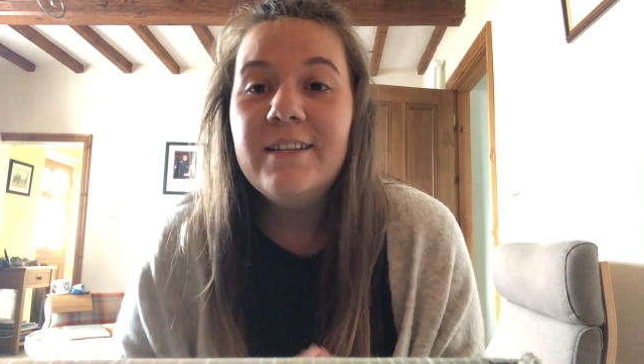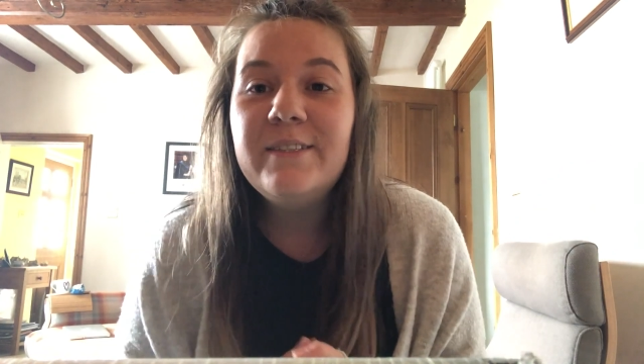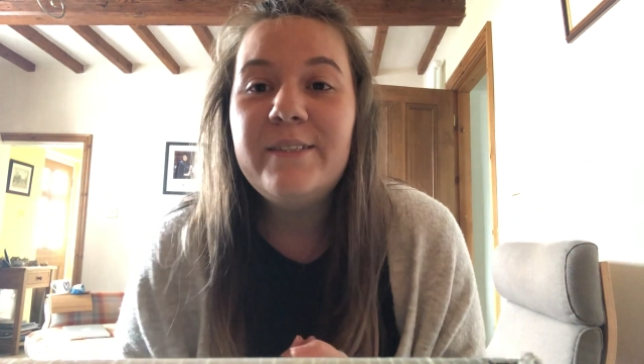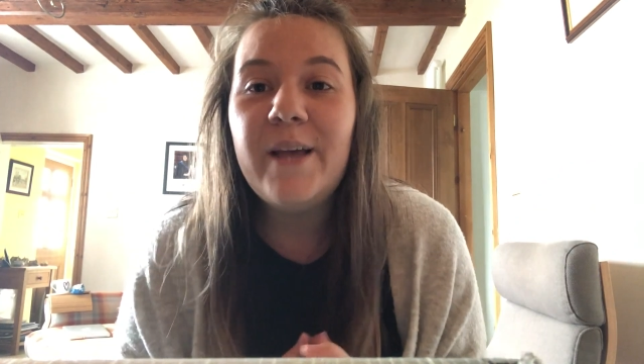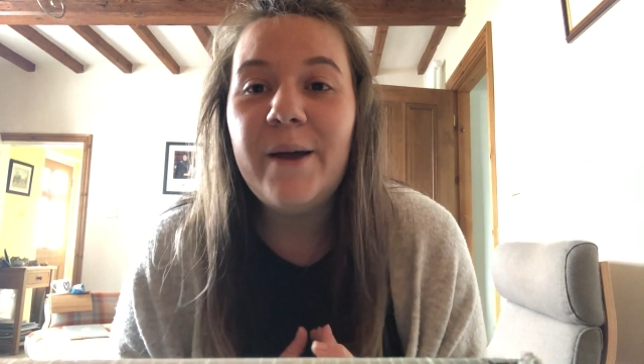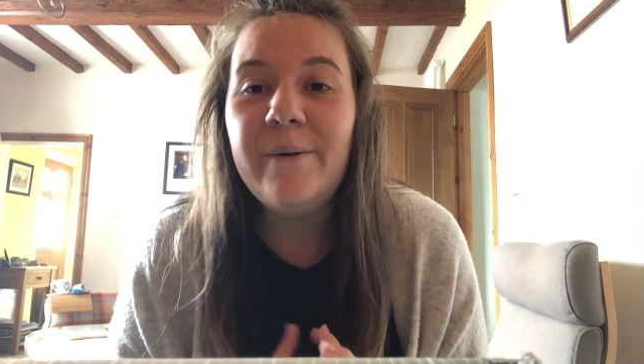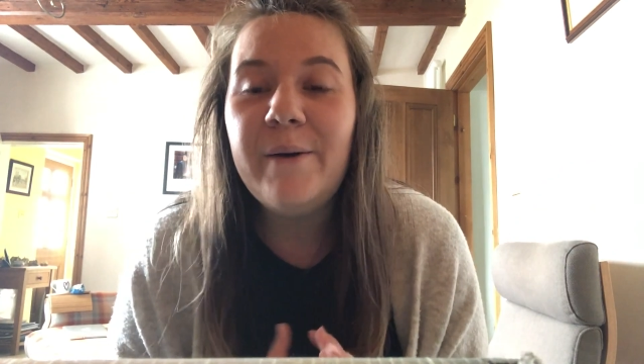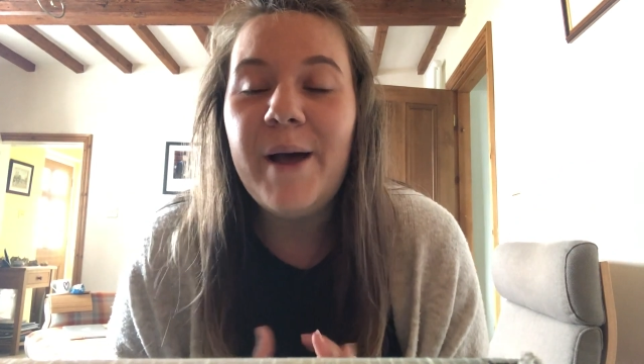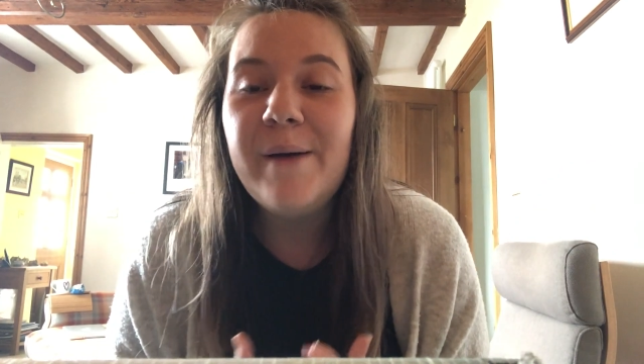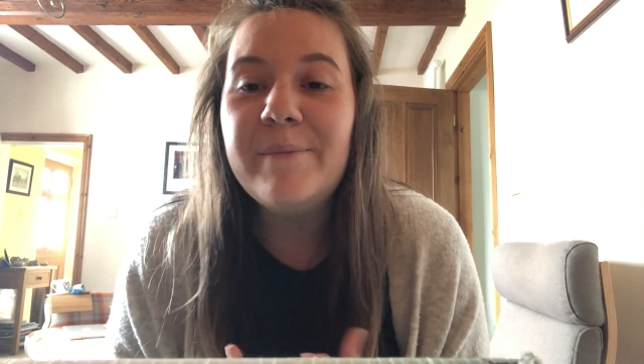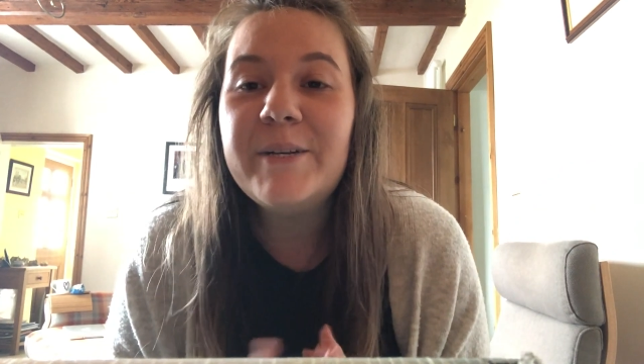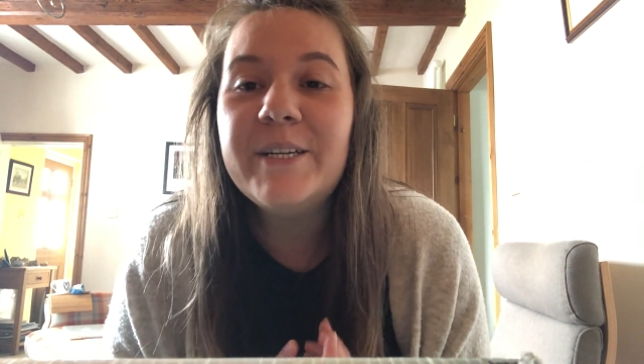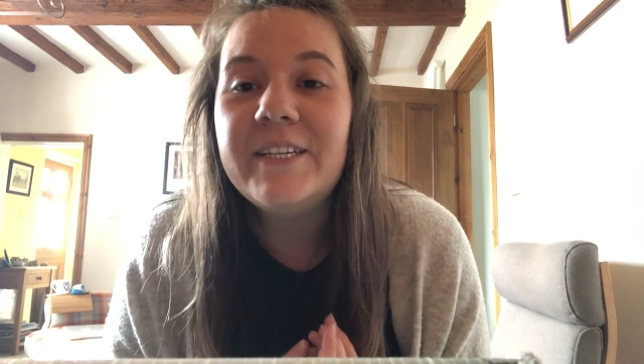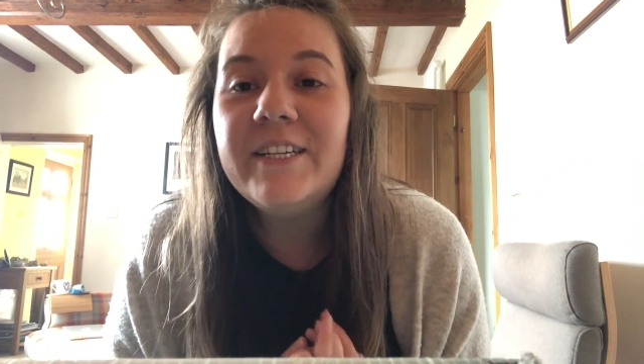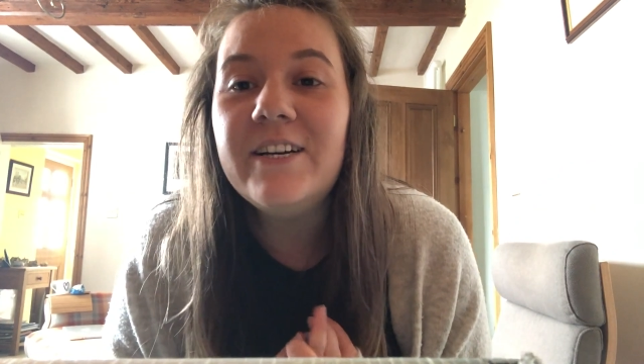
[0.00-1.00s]
So
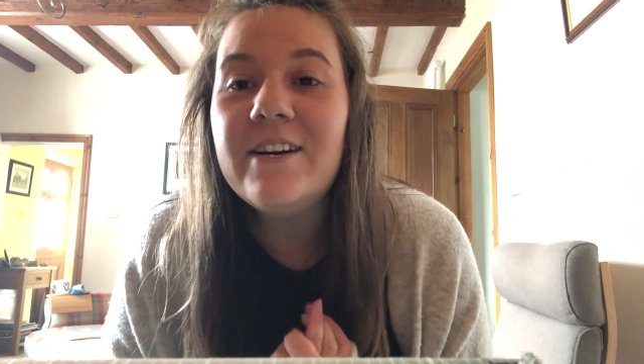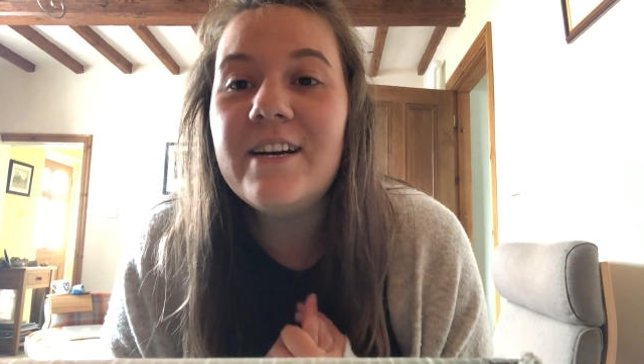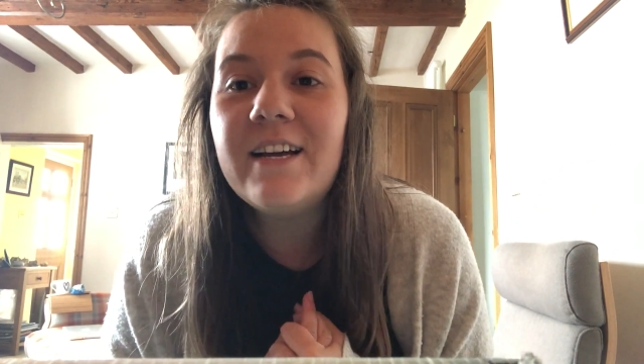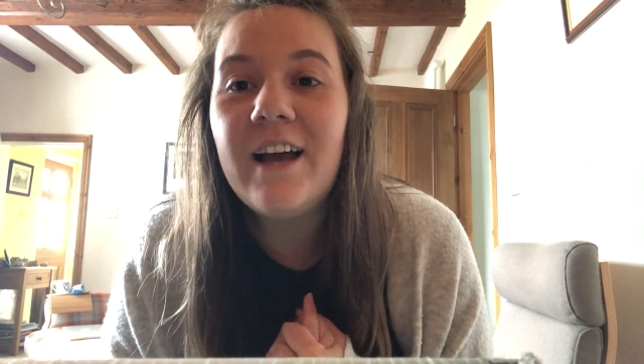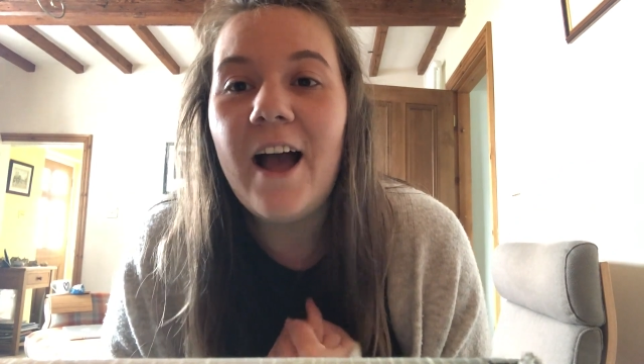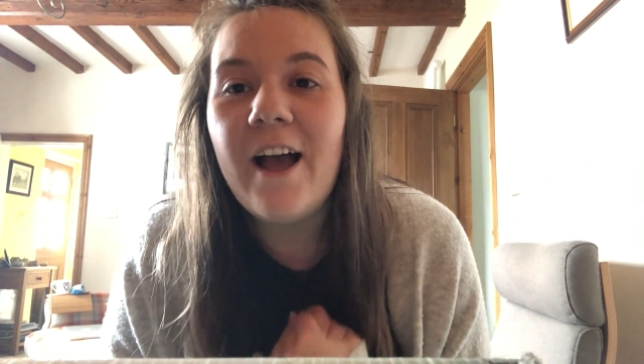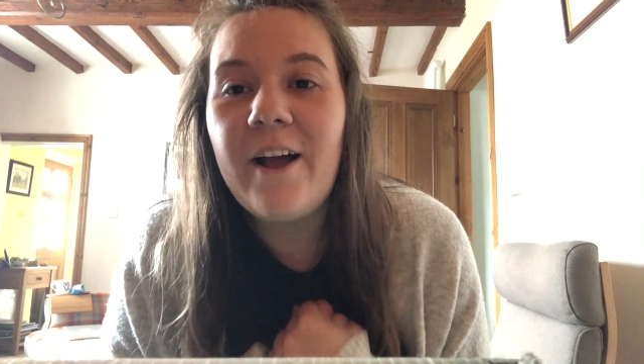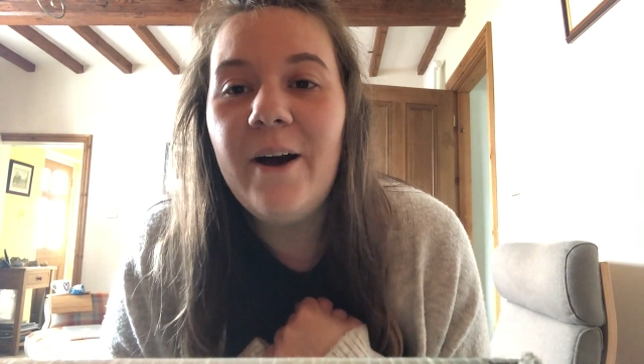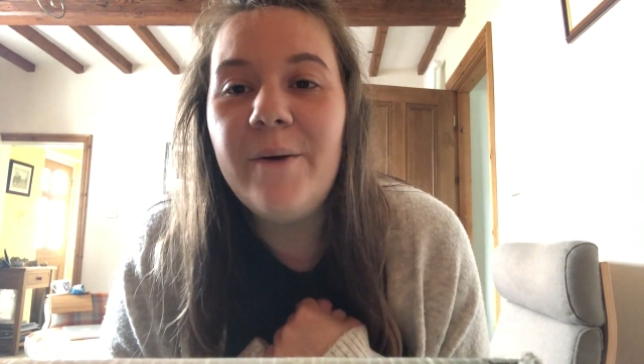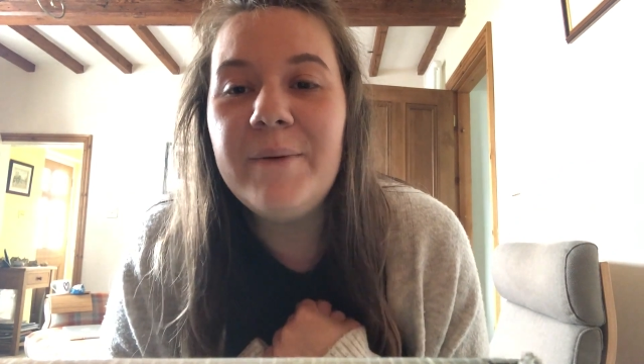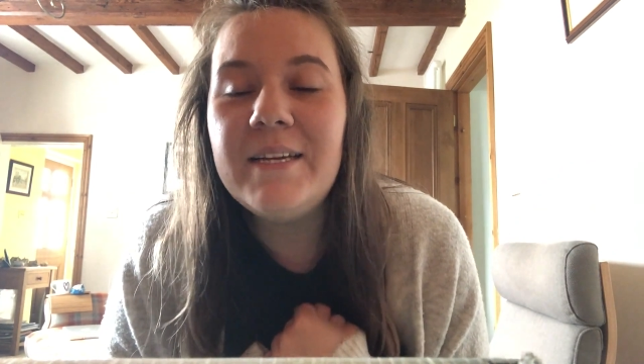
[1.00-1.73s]
good luck. I can't